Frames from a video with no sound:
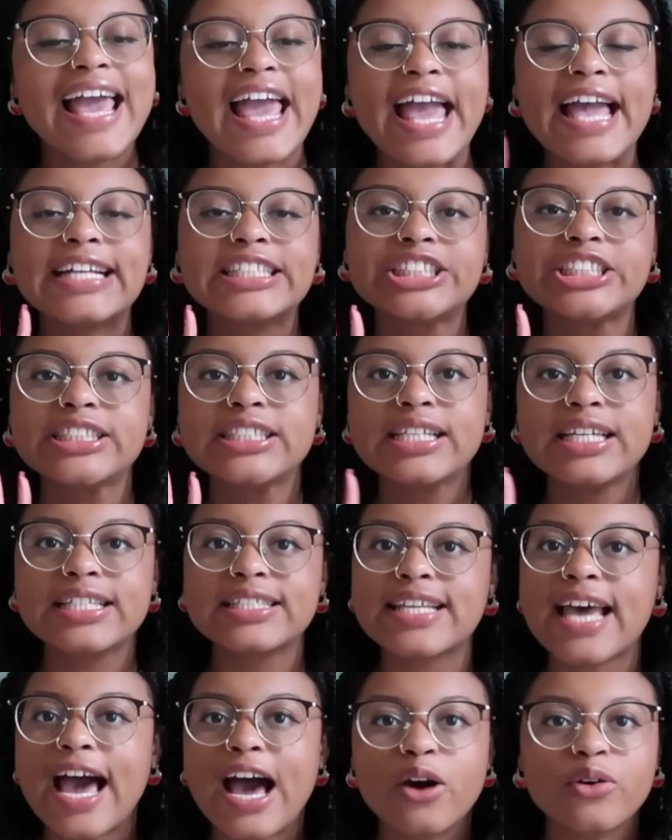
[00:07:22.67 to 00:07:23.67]
and she
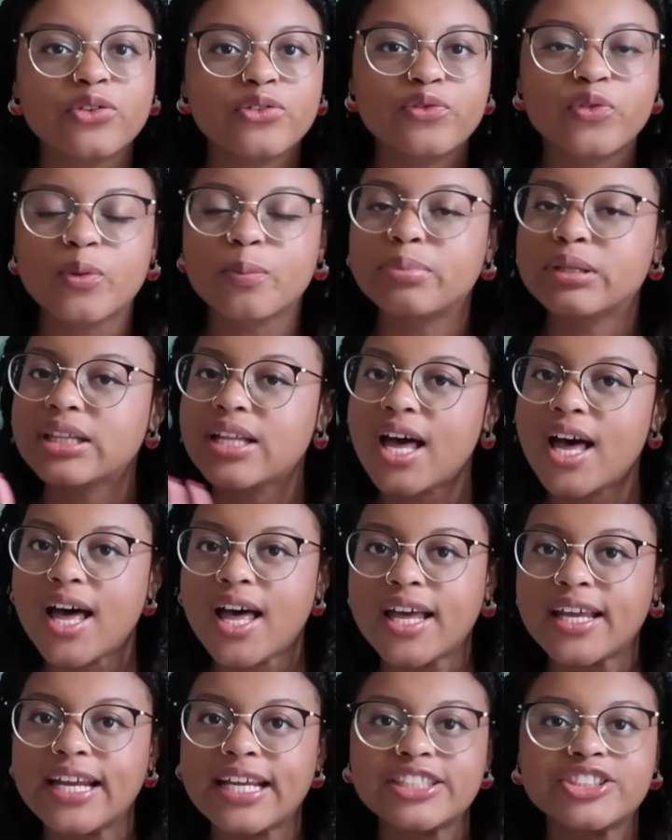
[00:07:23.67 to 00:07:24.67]
is out for
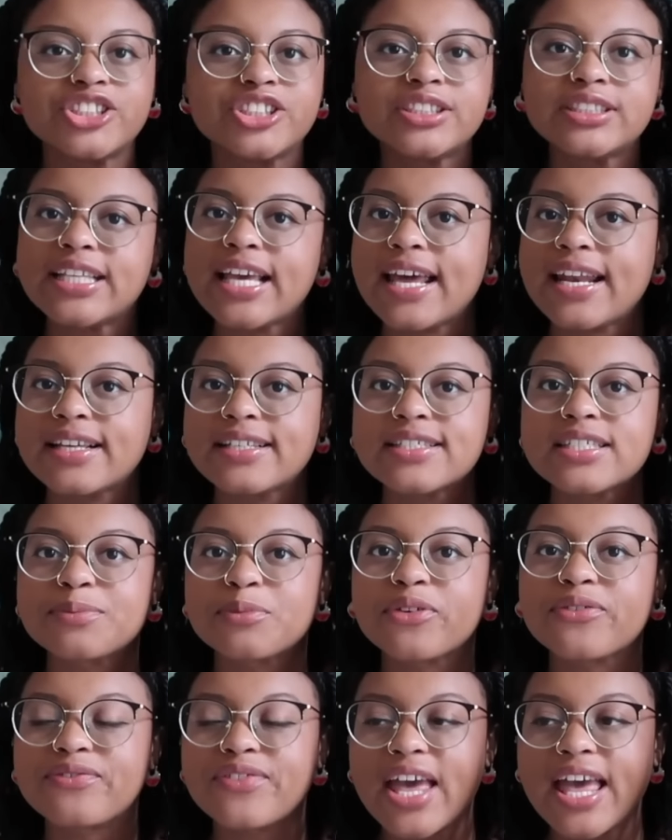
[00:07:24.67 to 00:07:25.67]
blood and she's getting some
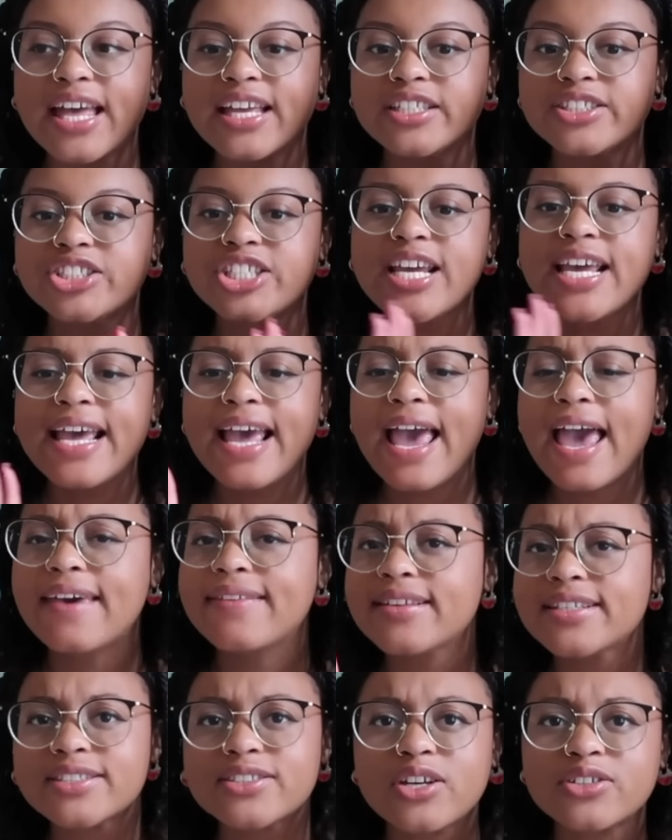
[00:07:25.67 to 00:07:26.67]
revenge.
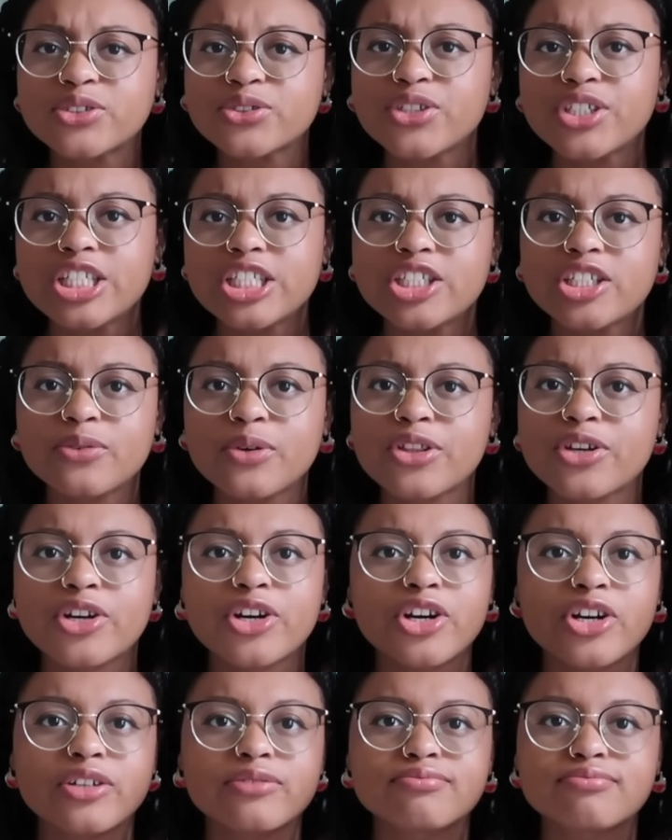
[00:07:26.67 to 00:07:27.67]
And this is also going to deal with
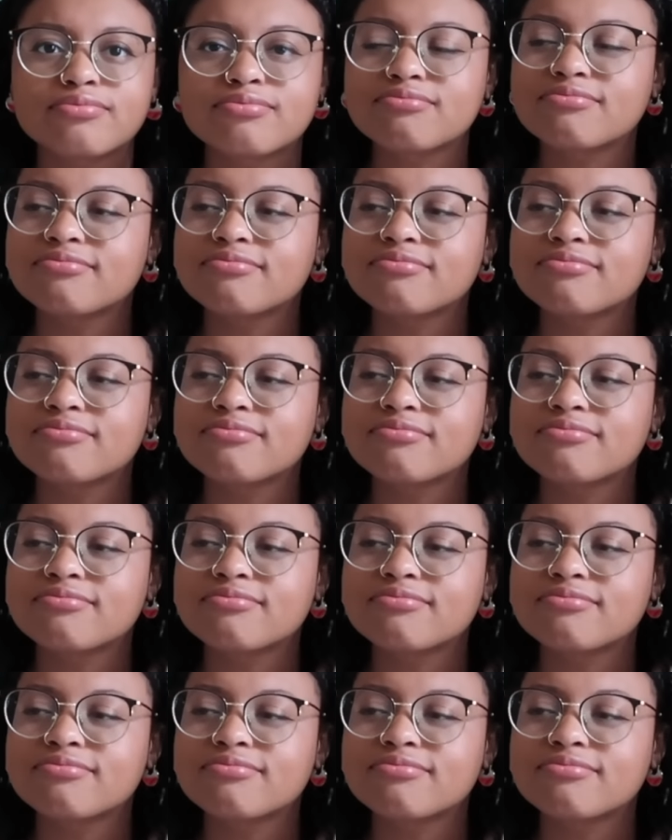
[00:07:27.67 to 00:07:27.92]
her